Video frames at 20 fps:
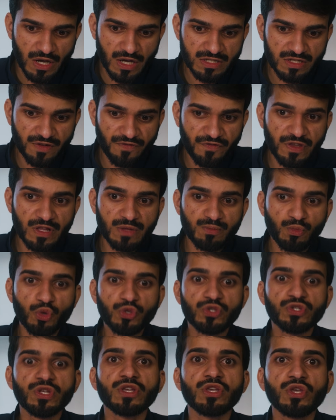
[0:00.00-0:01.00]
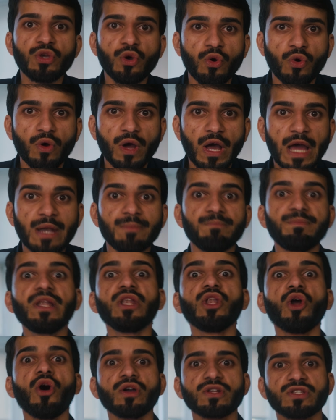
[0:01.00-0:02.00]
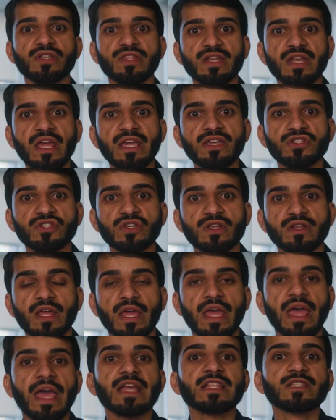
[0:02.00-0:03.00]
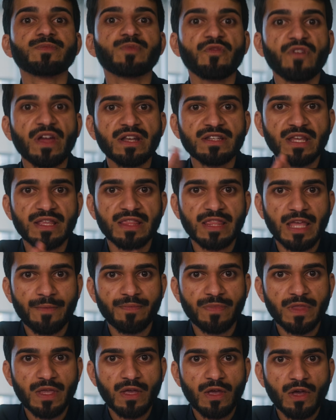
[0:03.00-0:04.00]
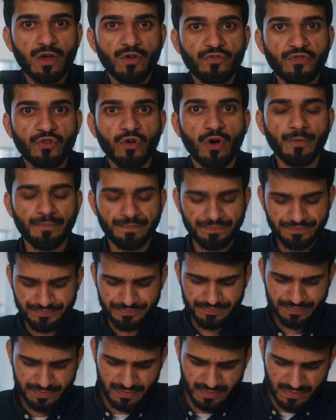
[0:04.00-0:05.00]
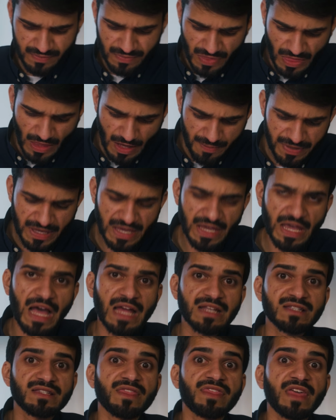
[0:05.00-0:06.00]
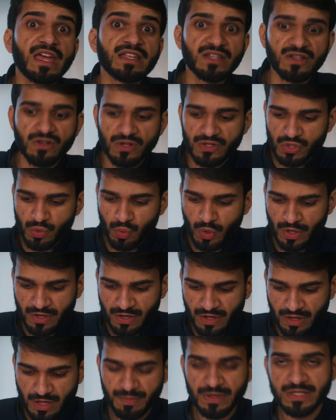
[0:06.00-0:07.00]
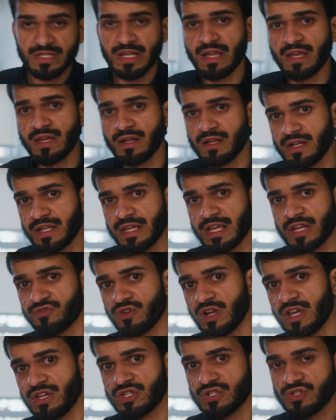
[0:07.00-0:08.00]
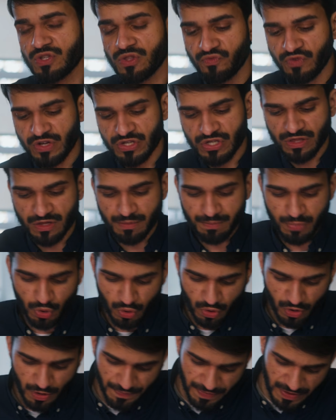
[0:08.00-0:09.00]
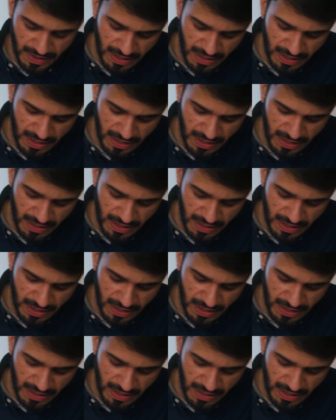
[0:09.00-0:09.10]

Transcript: to feel more secure and belong to the nation, hence preventing them from being antithetical to one another, particularly in relation to the rich and the poor.